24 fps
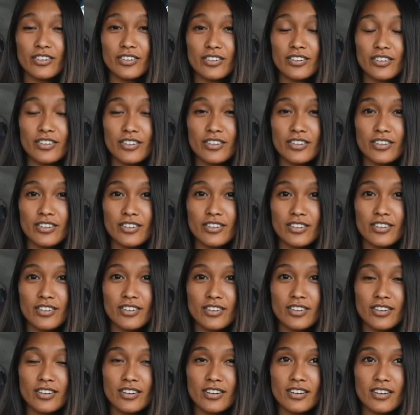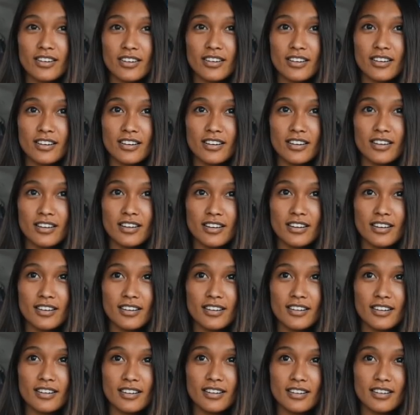
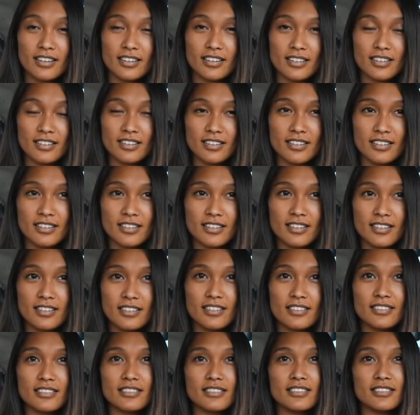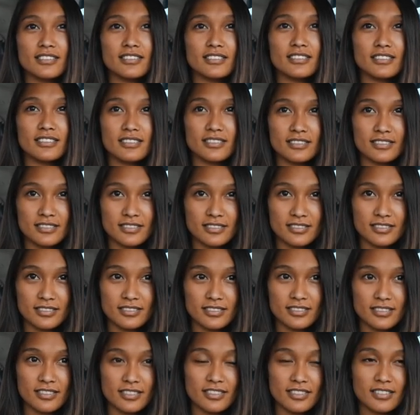
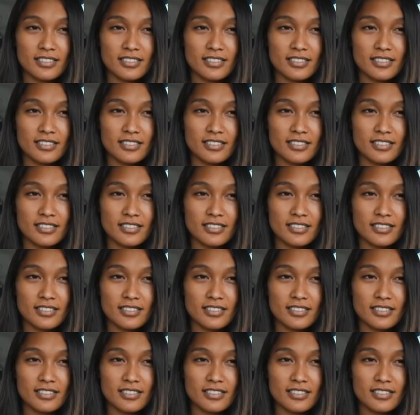[no speech]